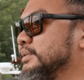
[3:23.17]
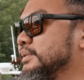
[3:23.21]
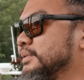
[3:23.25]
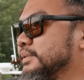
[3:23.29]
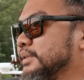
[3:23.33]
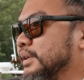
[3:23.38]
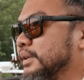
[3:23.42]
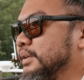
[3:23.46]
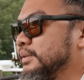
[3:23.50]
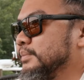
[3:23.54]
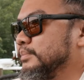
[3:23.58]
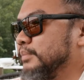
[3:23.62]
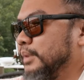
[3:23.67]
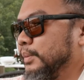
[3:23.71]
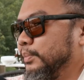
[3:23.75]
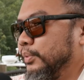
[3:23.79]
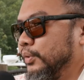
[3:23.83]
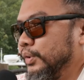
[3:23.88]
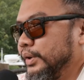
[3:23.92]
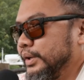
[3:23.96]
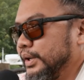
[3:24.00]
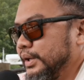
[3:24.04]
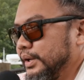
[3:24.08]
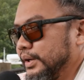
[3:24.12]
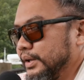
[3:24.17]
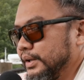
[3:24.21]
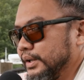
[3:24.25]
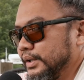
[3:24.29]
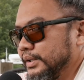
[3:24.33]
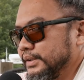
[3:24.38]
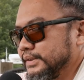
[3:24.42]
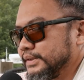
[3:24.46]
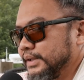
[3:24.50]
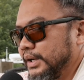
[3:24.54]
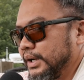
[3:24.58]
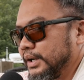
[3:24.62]
No, my point here
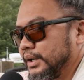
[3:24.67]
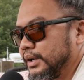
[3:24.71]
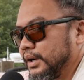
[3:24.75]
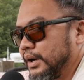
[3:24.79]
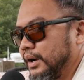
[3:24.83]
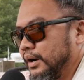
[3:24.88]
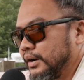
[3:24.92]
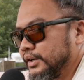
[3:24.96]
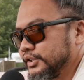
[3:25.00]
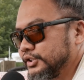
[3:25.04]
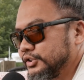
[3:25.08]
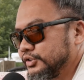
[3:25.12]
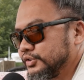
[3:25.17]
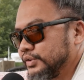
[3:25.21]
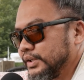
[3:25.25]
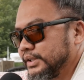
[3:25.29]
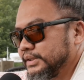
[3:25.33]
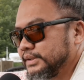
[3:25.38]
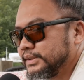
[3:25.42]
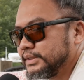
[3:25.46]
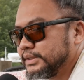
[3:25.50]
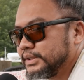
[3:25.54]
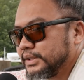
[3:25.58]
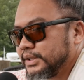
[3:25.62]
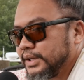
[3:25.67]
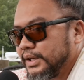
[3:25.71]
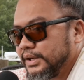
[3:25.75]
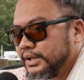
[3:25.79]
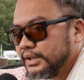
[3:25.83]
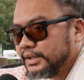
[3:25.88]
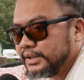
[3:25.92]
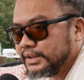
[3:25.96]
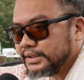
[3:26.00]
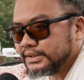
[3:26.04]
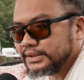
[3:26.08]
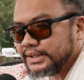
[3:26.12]
is that our stress can
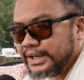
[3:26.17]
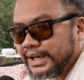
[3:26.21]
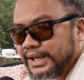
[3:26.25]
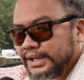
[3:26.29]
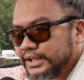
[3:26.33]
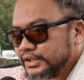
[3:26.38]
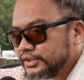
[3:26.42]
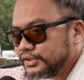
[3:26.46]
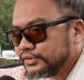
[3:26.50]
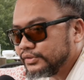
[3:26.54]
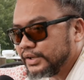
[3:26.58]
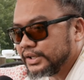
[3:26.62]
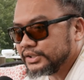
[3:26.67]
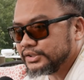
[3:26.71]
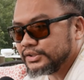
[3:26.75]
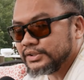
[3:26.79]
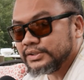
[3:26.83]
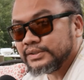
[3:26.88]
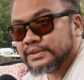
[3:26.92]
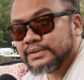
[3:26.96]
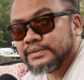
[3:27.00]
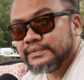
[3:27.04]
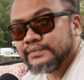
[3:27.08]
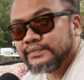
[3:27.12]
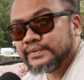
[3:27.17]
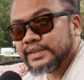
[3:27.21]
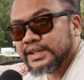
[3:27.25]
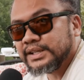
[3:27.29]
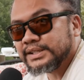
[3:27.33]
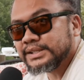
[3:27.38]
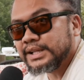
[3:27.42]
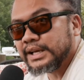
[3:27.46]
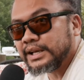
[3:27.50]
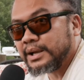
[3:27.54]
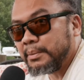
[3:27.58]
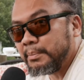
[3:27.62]
hit us any direction.
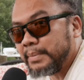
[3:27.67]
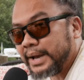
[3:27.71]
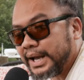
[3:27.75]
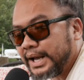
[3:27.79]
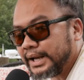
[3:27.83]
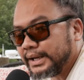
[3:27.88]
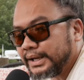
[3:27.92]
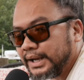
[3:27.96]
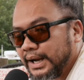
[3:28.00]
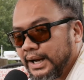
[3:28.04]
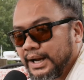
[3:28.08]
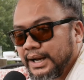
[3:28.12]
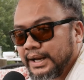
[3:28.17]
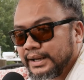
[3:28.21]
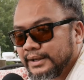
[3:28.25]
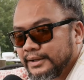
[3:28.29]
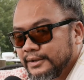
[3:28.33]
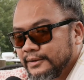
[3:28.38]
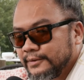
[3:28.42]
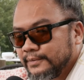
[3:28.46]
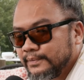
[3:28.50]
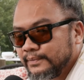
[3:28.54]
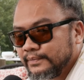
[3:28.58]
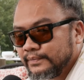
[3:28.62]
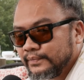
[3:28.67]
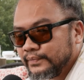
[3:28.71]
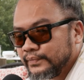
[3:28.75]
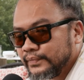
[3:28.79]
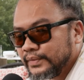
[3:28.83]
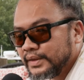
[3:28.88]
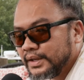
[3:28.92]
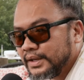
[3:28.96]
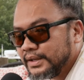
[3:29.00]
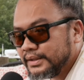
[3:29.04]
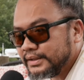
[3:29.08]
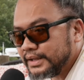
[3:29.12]
It's like a bad guy.
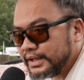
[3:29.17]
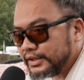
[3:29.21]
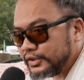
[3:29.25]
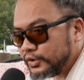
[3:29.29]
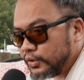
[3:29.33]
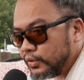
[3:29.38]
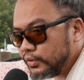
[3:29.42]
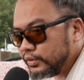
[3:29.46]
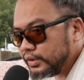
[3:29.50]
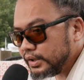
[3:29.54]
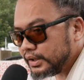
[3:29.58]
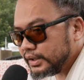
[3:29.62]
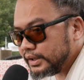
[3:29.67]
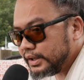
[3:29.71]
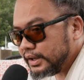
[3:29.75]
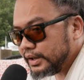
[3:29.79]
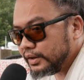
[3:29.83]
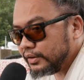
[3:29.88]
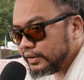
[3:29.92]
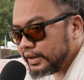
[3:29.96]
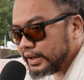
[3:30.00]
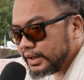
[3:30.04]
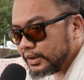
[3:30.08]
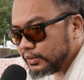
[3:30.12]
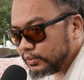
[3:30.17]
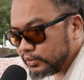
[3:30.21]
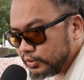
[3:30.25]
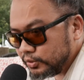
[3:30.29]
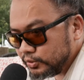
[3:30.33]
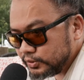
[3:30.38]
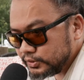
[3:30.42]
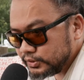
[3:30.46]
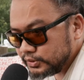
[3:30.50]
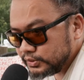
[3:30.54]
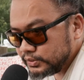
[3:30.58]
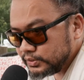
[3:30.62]
They don't adhere to any
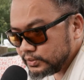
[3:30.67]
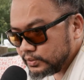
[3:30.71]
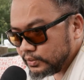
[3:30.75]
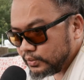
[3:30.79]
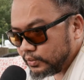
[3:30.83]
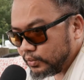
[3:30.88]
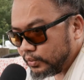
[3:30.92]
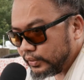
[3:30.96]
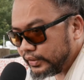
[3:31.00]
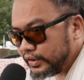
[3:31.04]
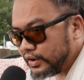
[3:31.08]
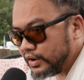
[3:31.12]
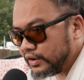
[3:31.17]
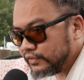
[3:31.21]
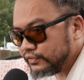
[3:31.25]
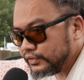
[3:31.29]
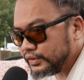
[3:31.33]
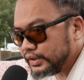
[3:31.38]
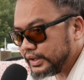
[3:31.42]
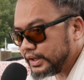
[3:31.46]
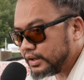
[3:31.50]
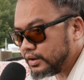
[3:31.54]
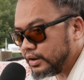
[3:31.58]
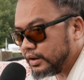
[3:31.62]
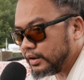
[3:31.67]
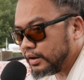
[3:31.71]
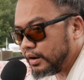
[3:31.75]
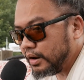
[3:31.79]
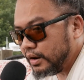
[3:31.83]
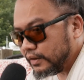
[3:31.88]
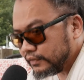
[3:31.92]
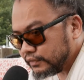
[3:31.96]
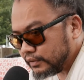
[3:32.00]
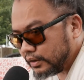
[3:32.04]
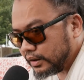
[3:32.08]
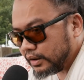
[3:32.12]
rules. We often get caught
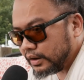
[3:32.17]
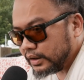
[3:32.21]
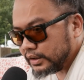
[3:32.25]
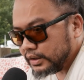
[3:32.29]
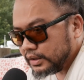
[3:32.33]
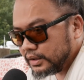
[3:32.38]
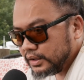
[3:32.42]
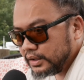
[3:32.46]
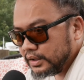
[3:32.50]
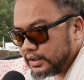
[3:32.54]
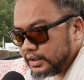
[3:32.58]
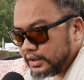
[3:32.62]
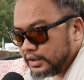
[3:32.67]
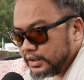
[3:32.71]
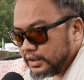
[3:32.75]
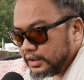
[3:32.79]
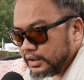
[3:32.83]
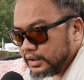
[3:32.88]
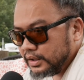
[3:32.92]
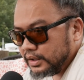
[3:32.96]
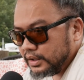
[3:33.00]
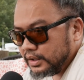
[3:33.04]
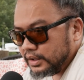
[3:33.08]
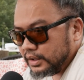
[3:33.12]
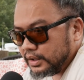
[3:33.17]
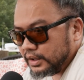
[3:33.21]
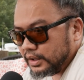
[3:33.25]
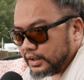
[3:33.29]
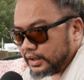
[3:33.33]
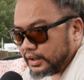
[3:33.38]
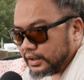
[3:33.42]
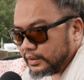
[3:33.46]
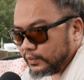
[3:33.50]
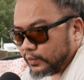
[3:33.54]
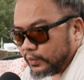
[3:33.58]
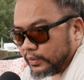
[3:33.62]
off guard.
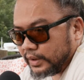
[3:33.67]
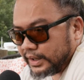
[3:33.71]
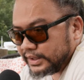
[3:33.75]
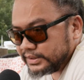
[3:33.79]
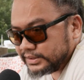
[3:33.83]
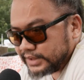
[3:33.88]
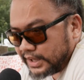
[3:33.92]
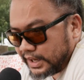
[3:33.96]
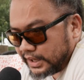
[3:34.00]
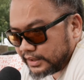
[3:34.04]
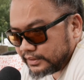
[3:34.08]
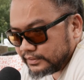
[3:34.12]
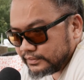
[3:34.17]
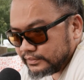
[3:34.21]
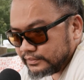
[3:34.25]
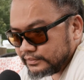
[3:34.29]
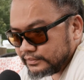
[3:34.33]
And why is that?